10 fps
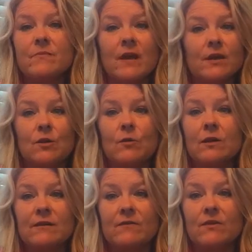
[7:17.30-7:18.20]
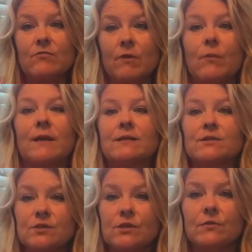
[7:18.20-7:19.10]
that you could even throw in
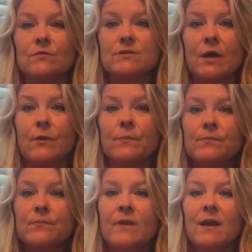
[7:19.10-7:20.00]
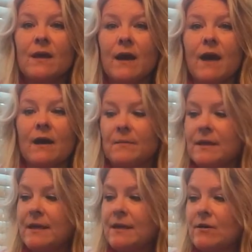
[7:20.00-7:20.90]
too. So
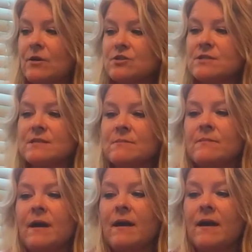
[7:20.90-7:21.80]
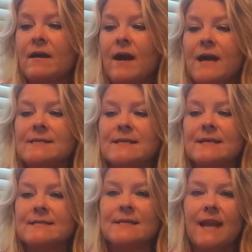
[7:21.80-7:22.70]
here are just some
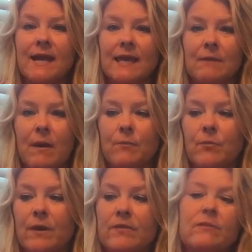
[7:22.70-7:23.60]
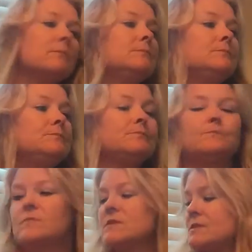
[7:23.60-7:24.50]
ideas that I came up with.
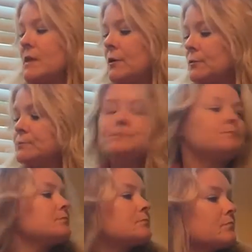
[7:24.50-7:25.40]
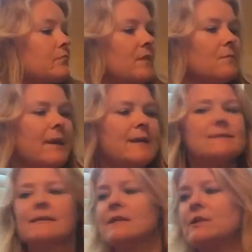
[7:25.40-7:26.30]
So
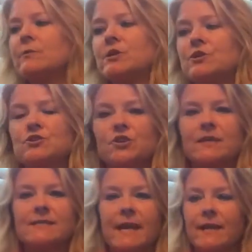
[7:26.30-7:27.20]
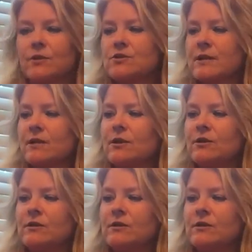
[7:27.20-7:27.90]
basically you would use your containers here.